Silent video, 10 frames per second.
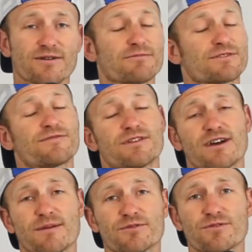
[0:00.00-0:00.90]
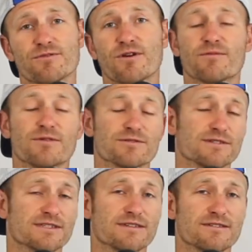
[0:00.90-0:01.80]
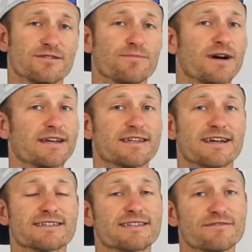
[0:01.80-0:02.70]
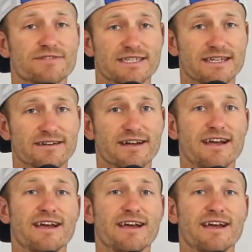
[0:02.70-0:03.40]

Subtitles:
It was phenomenal, our most listened to podcast of the year.